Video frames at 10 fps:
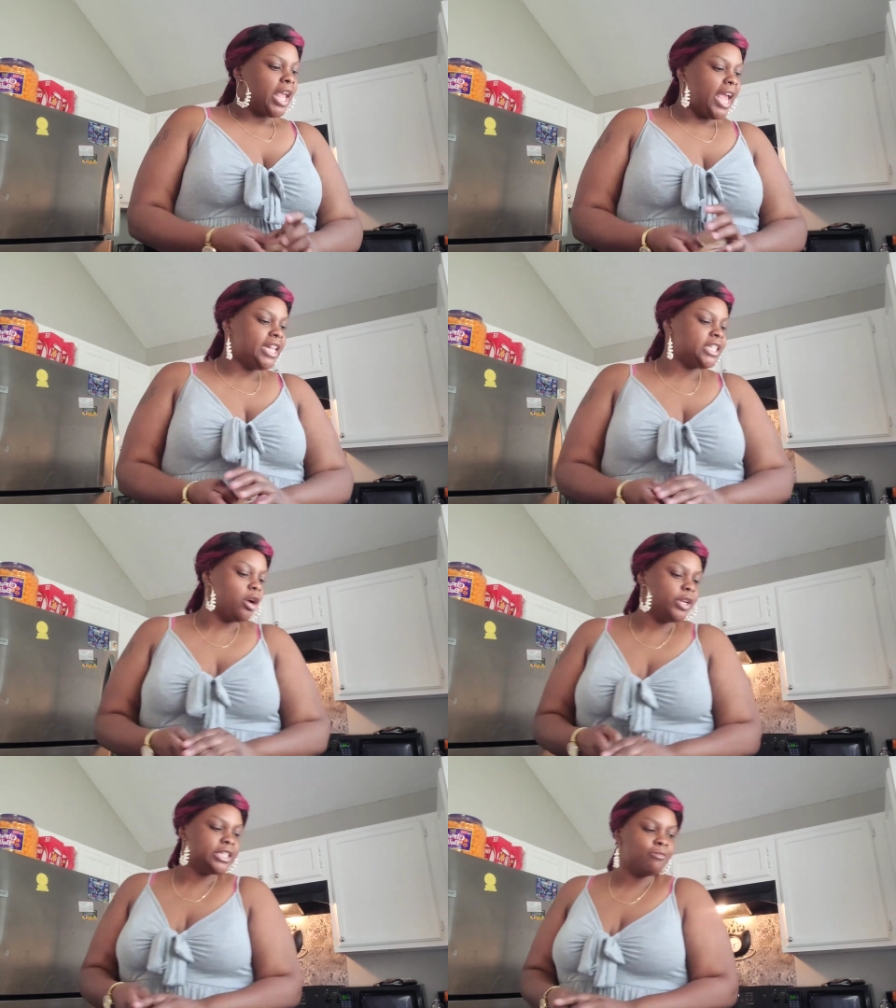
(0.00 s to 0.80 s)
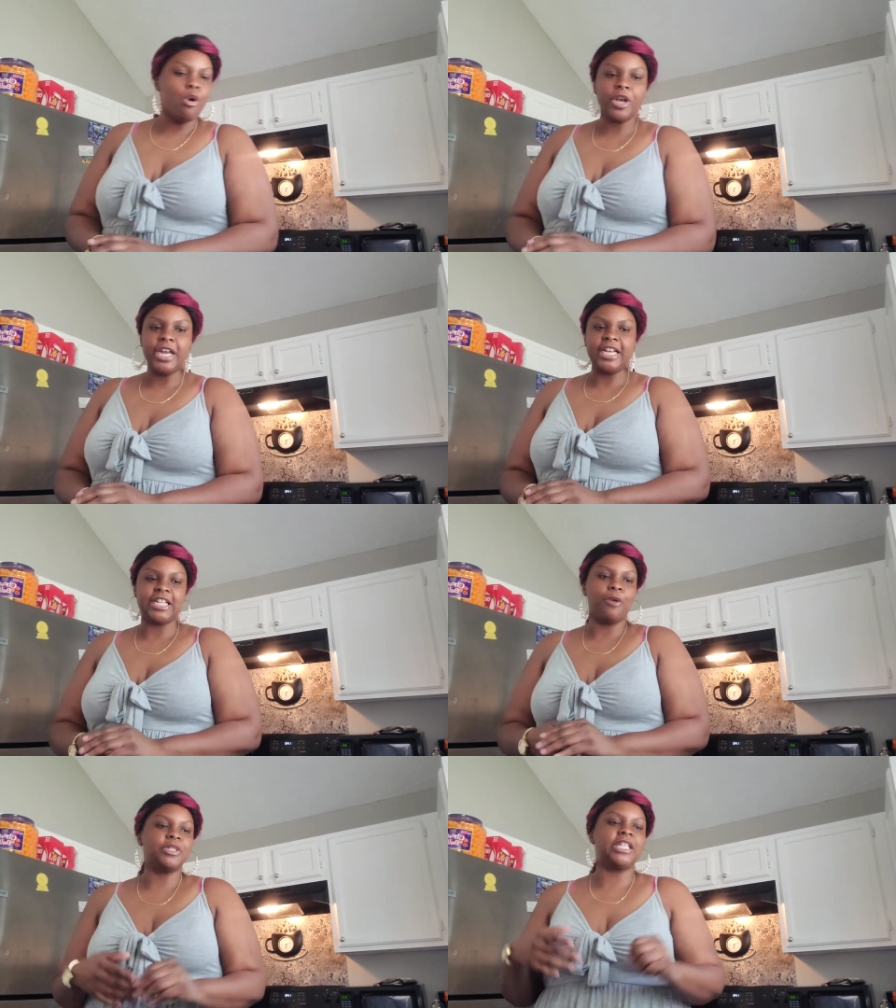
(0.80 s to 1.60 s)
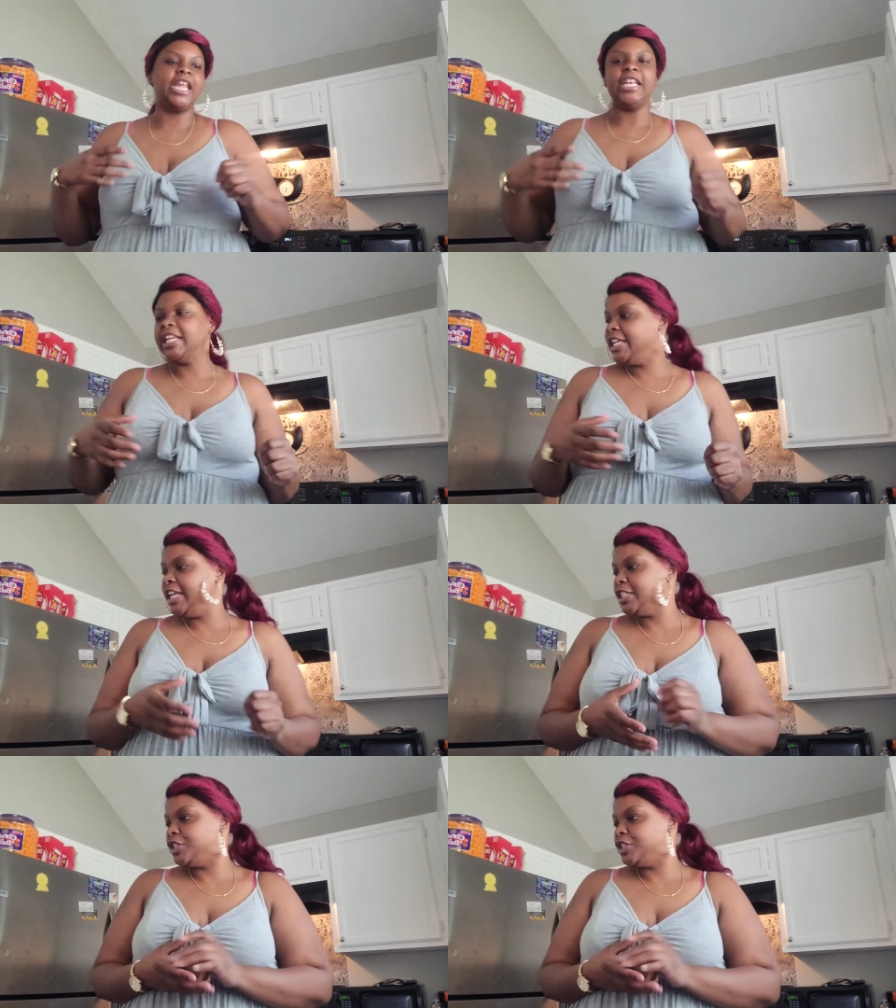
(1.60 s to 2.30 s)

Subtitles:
And so this morning, as I was getting the kids